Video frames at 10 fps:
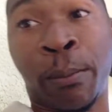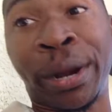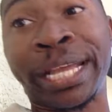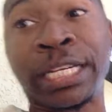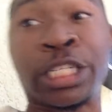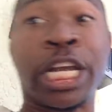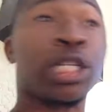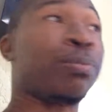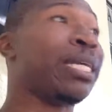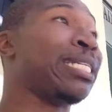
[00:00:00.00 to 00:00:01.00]
bring a
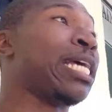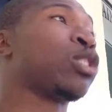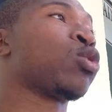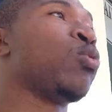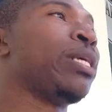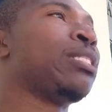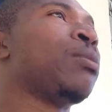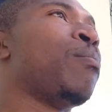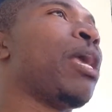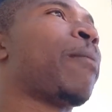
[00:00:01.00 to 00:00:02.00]
judgment that's going
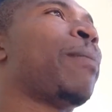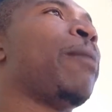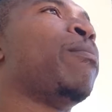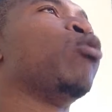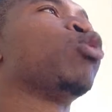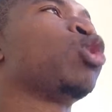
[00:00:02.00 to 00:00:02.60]
to make people